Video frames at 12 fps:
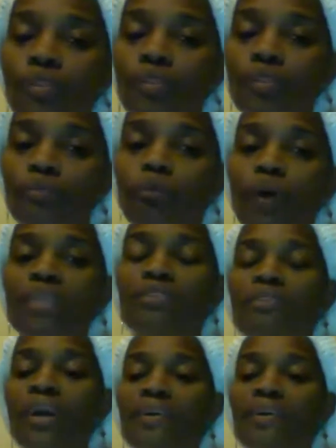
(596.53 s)
What is
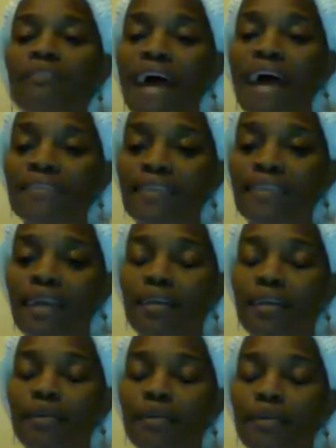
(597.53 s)
very
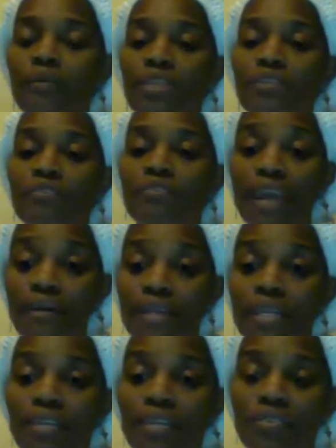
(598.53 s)
fascinating and what is very
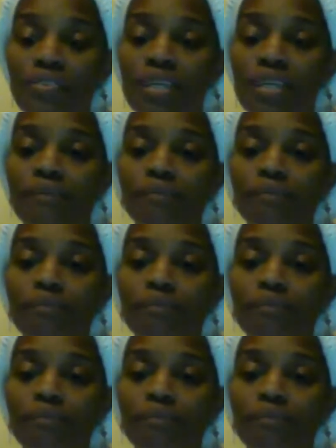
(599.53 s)
interesting